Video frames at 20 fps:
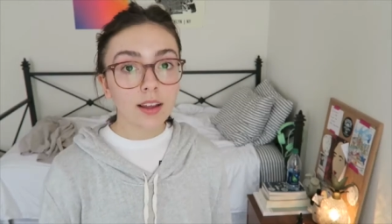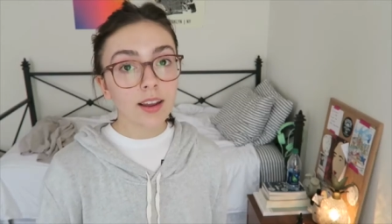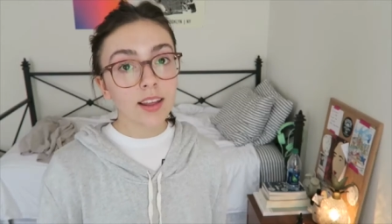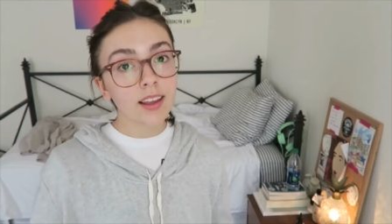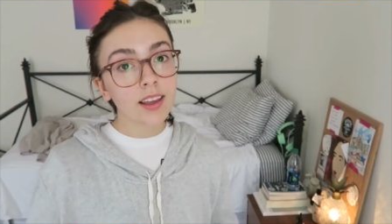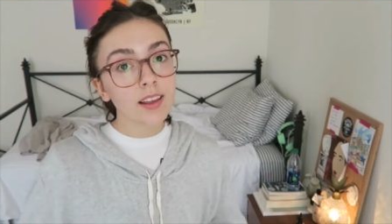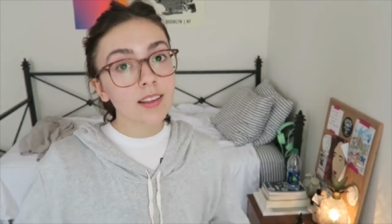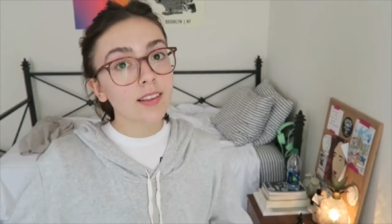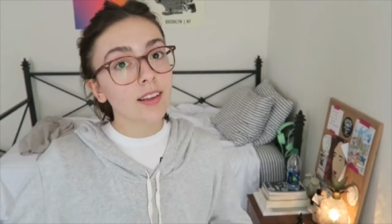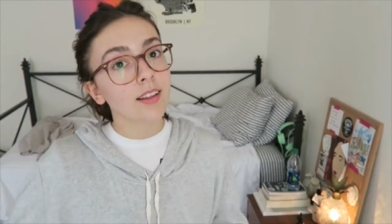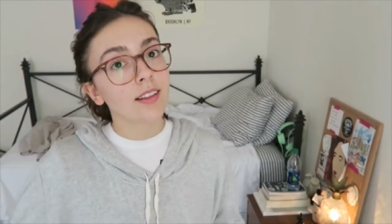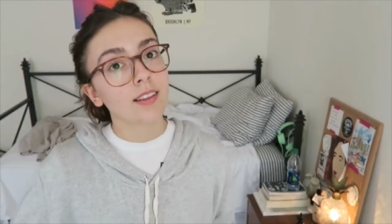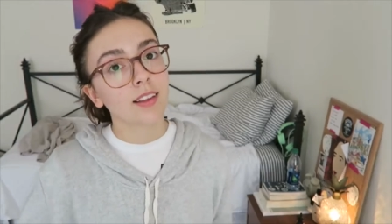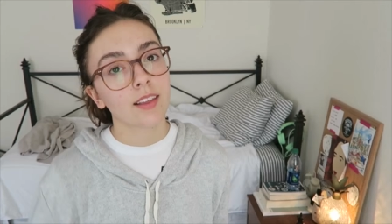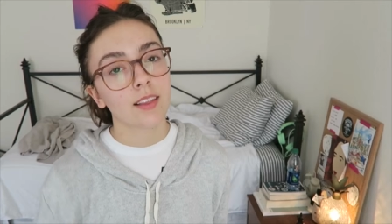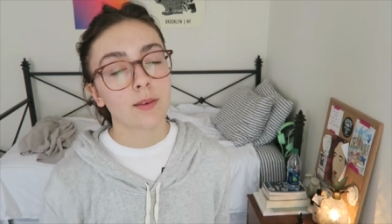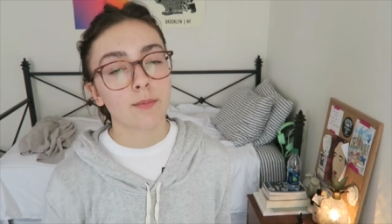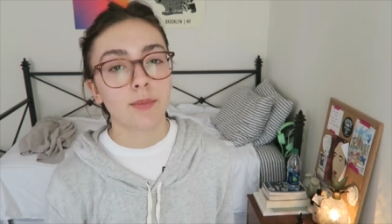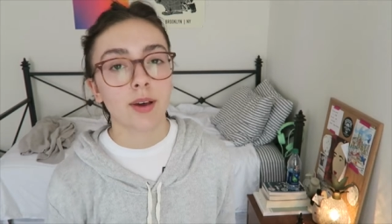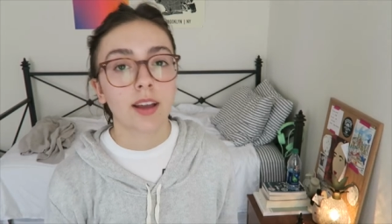And I guess I'd
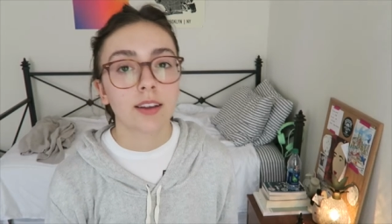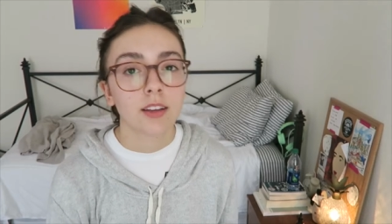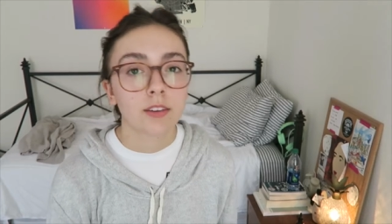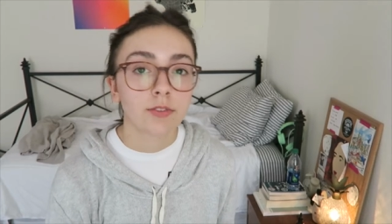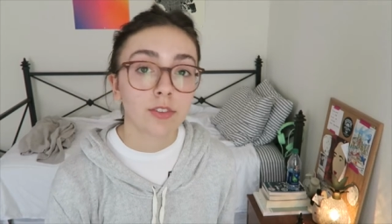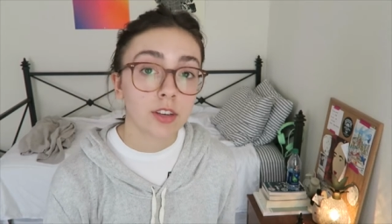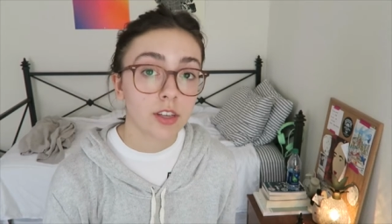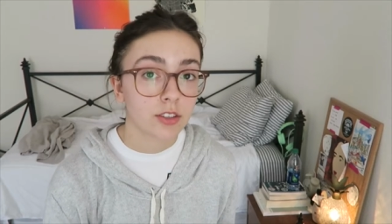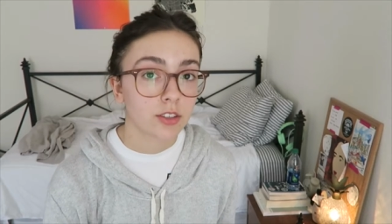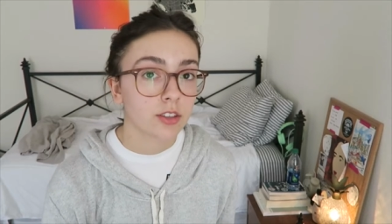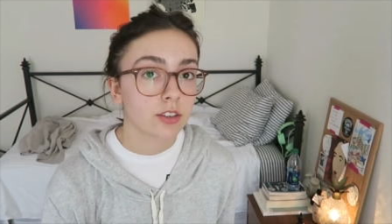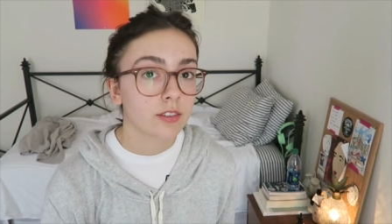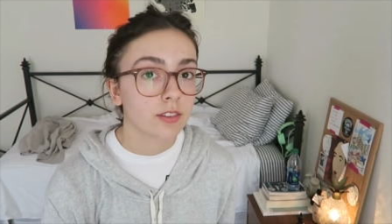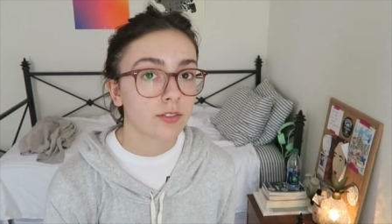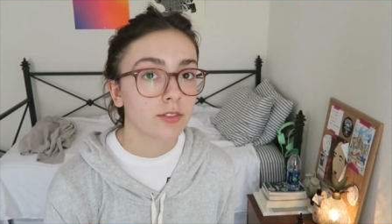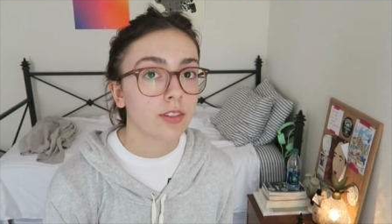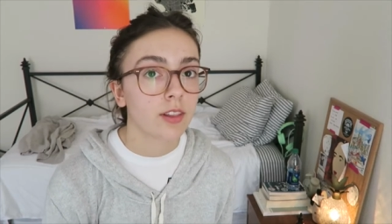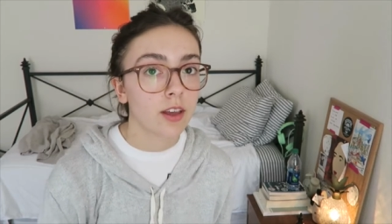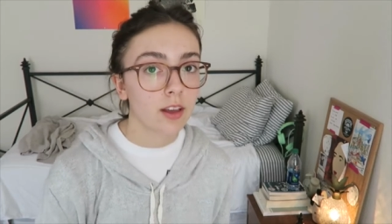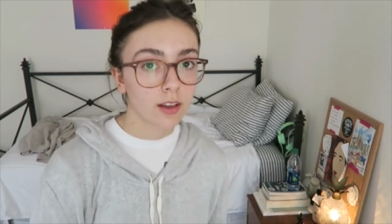say that my definition
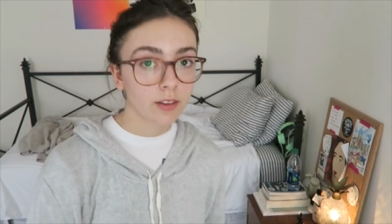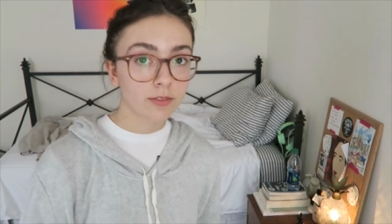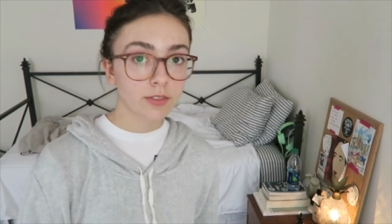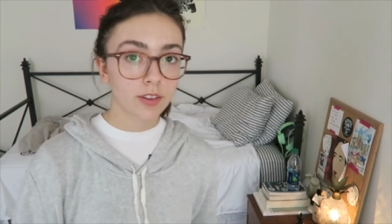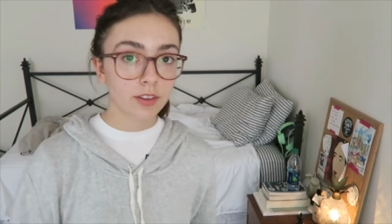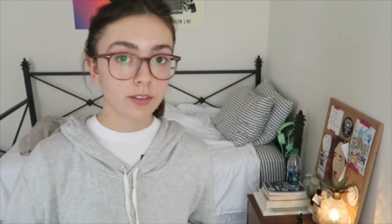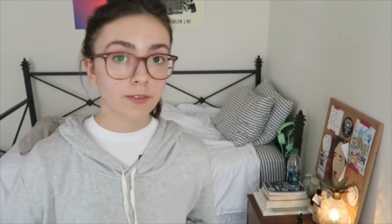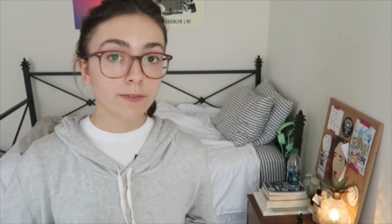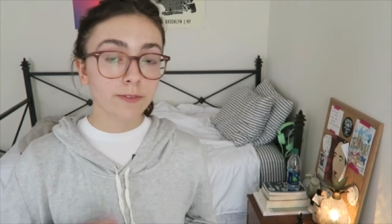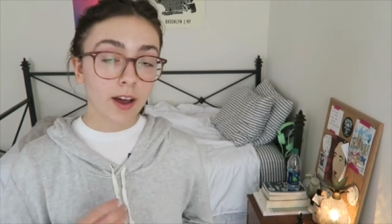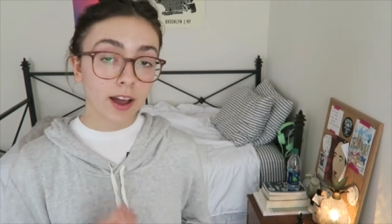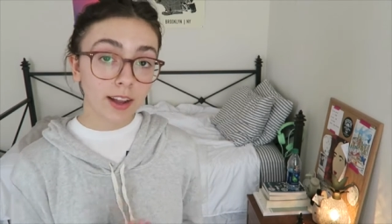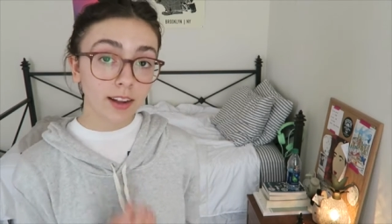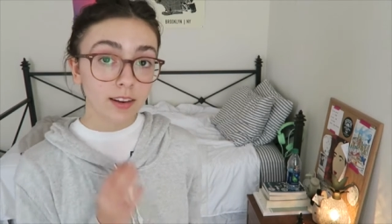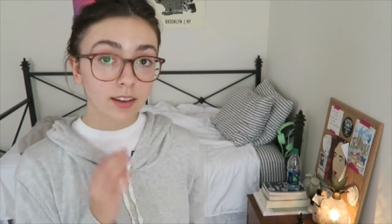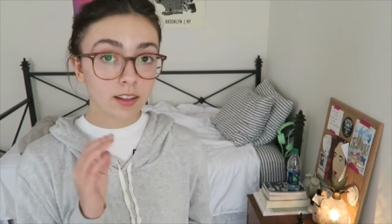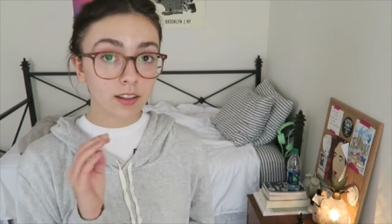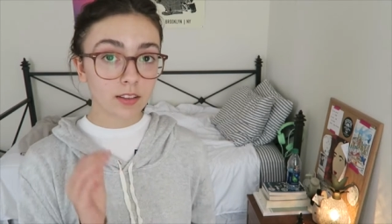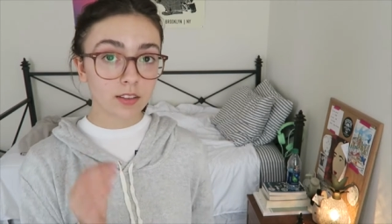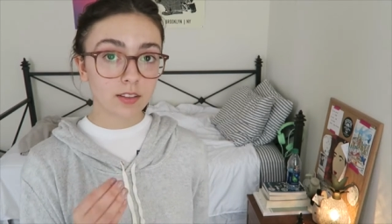of love is
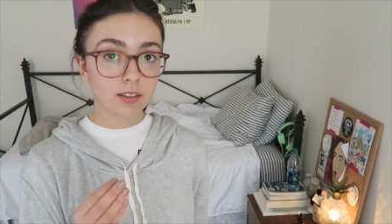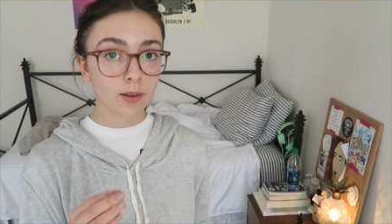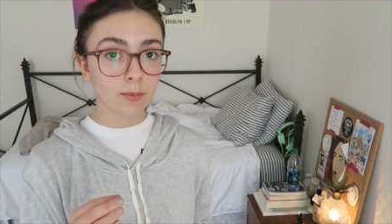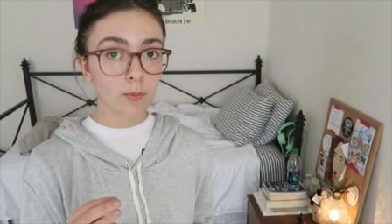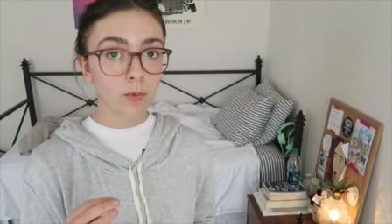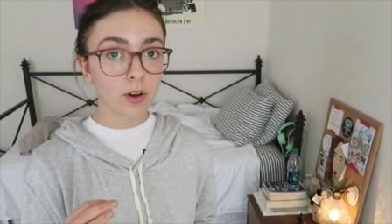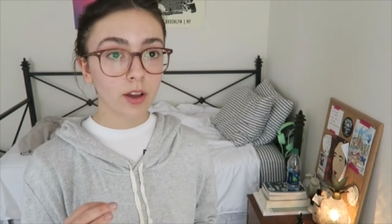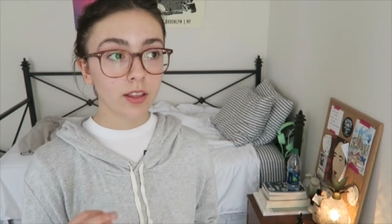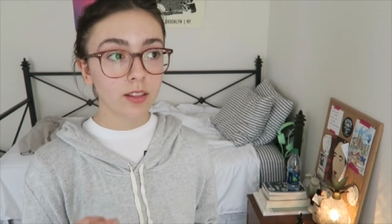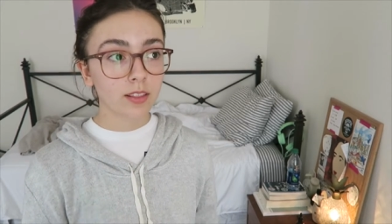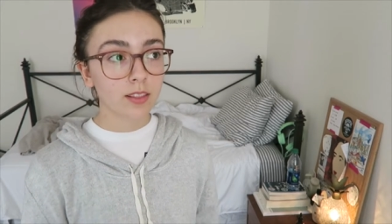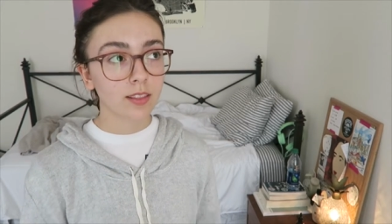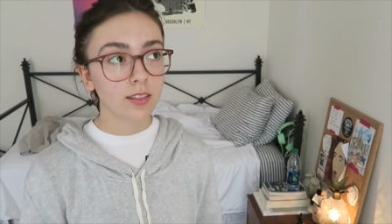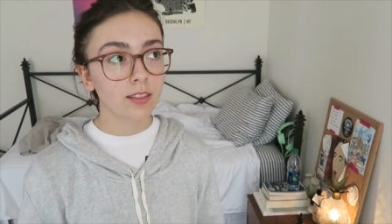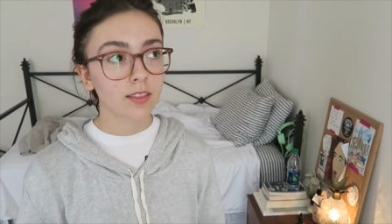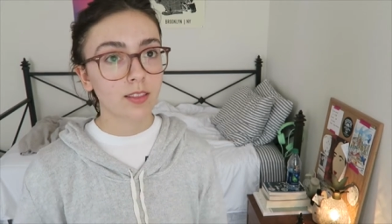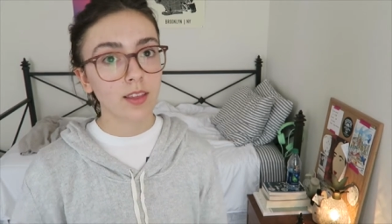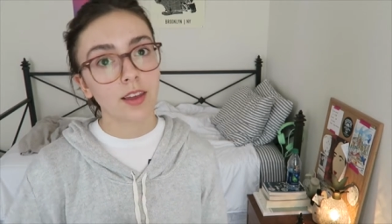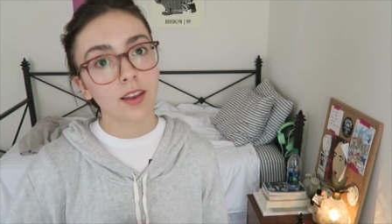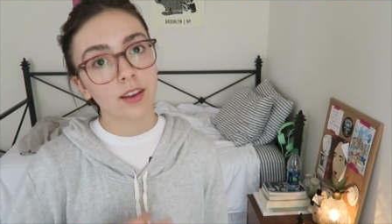finding someone
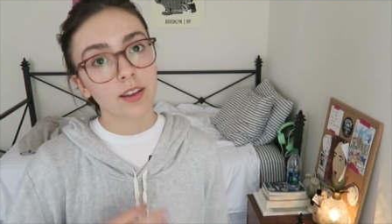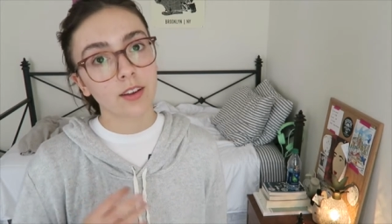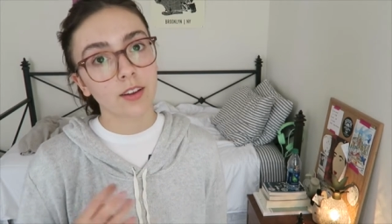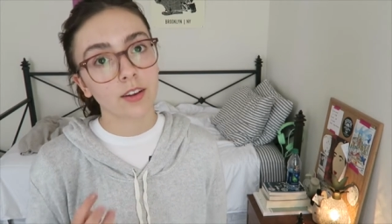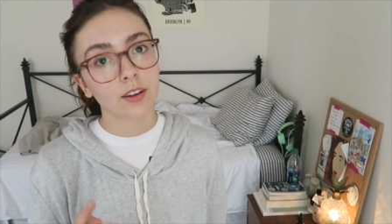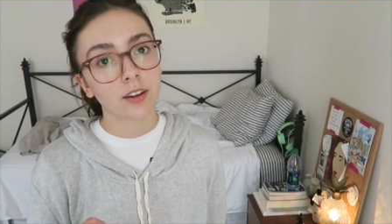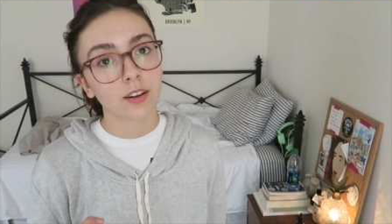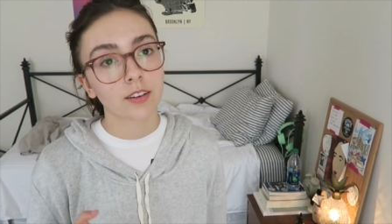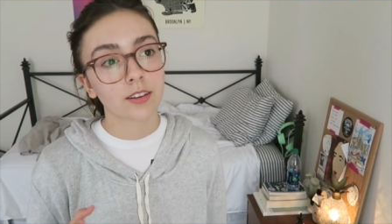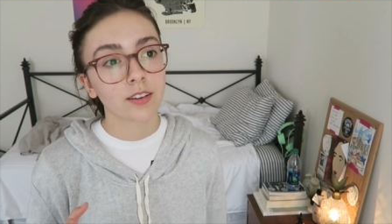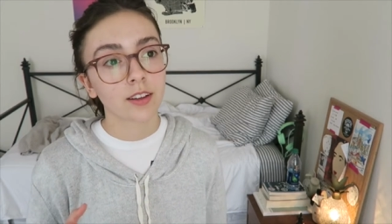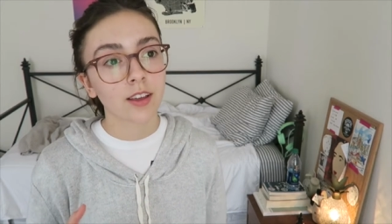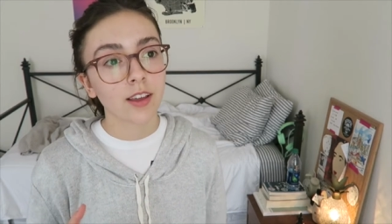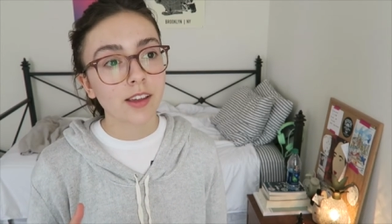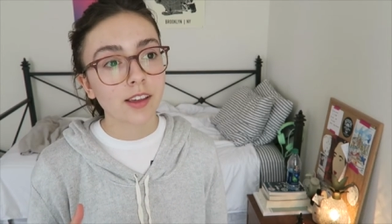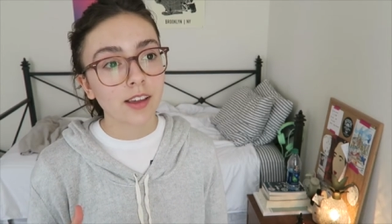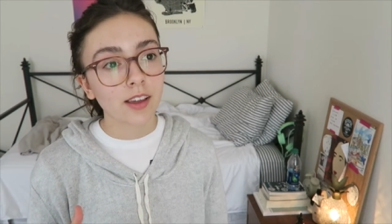that you're,